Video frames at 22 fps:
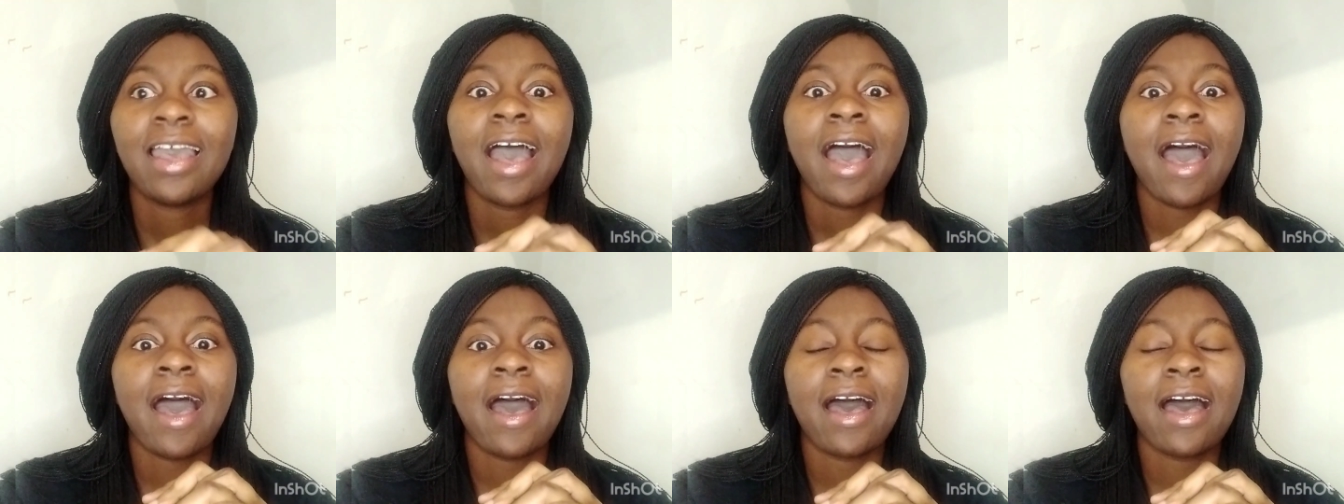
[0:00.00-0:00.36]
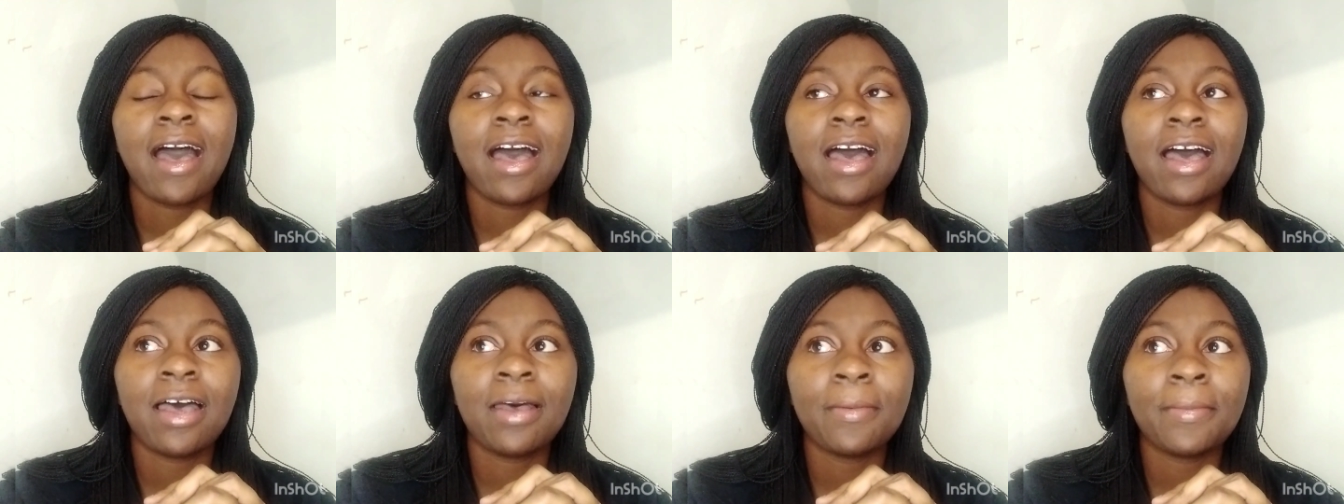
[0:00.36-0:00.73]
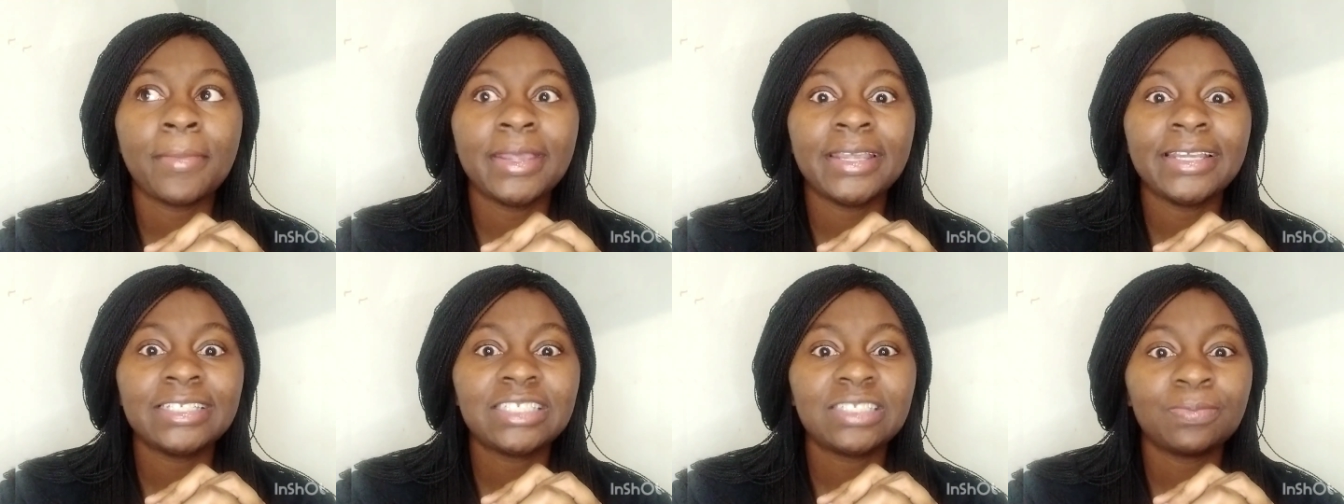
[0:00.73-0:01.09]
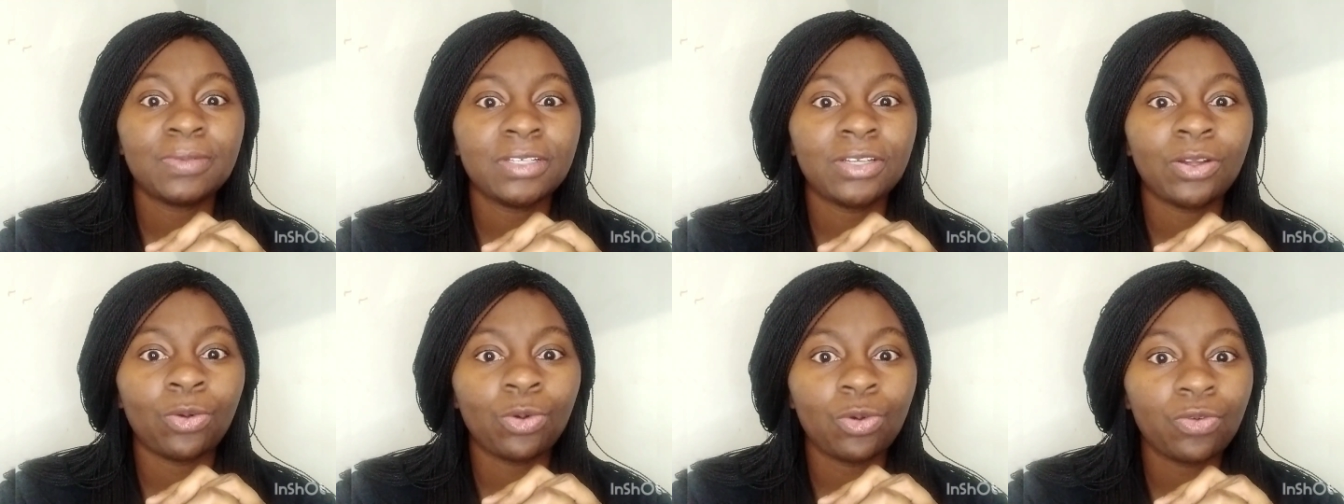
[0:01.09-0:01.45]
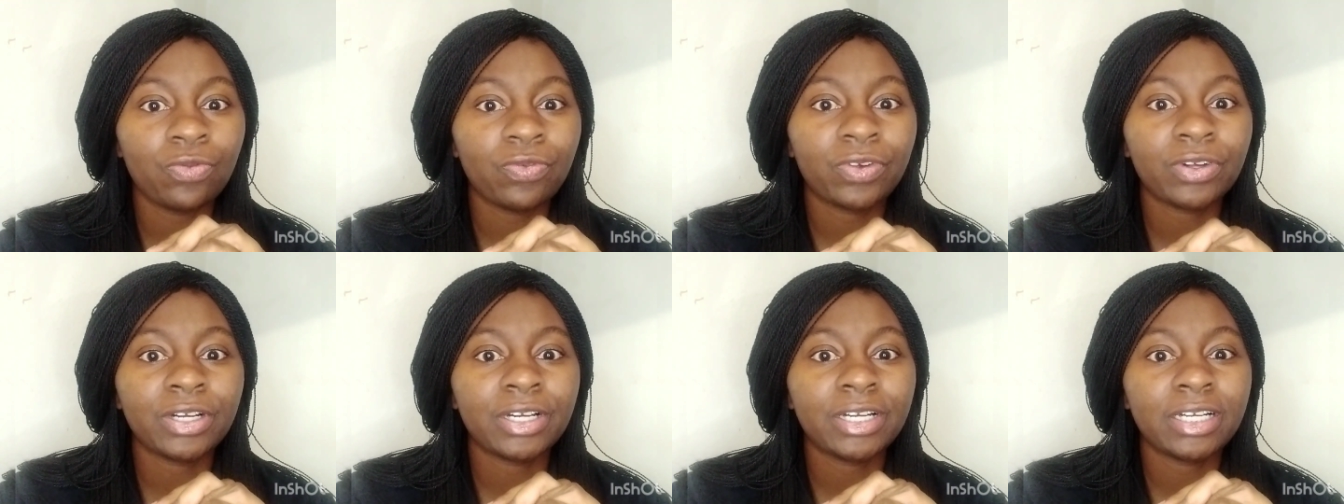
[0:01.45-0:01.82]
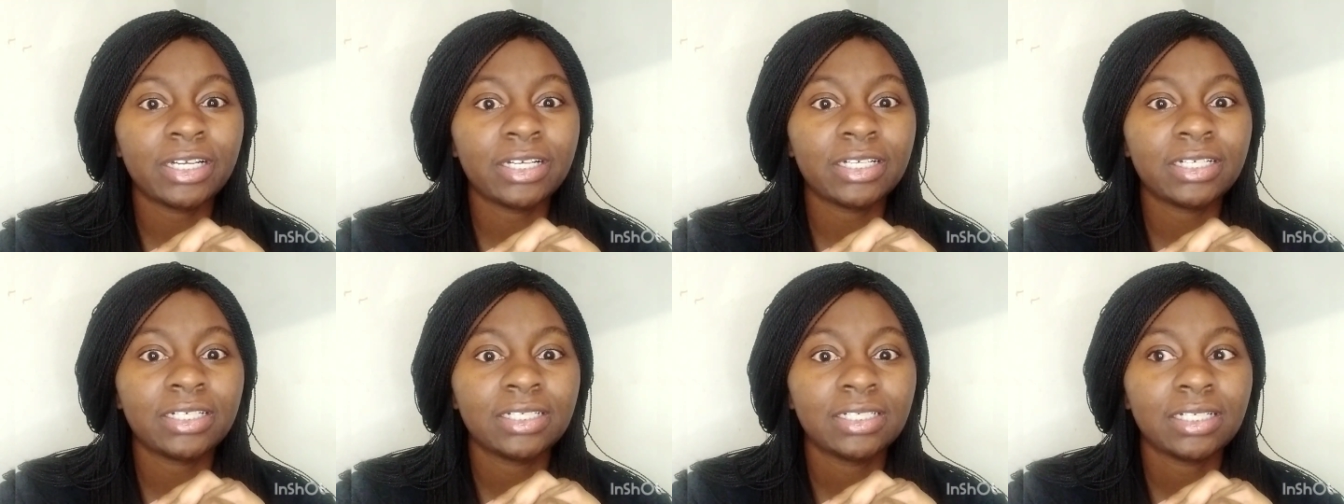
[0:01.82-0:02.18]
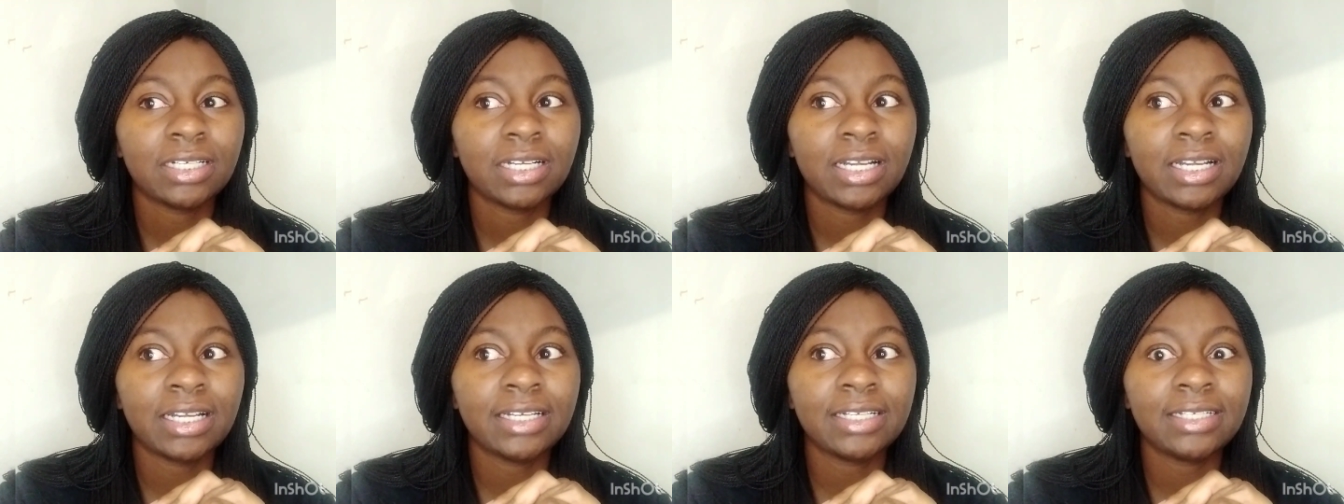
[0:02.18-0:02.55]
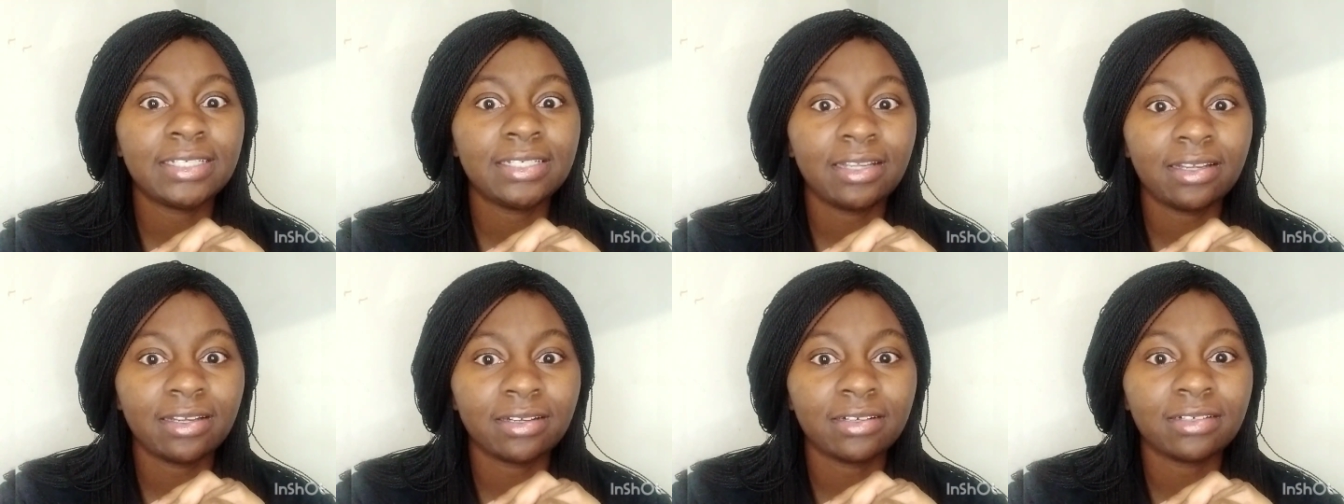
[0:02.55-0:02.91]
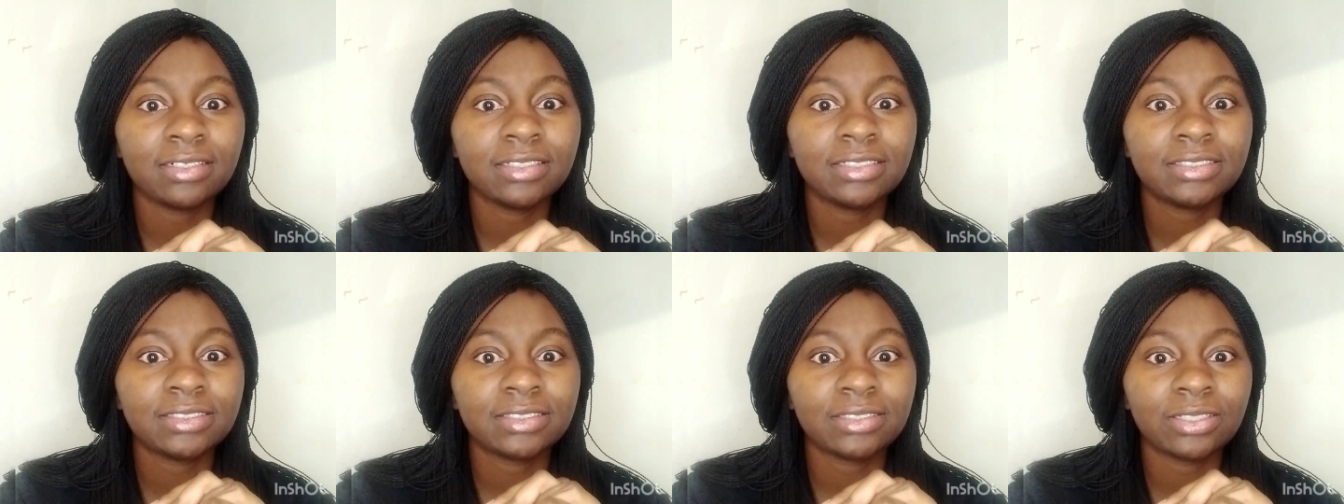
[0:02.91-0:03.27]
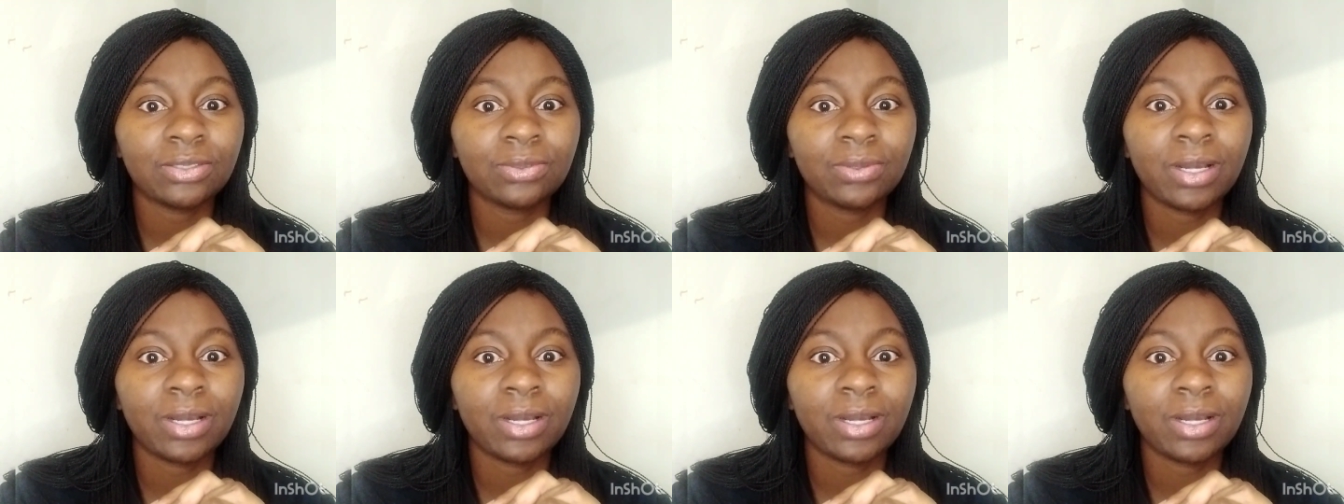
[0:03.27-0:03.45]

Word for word: Um, it's been over a year or so,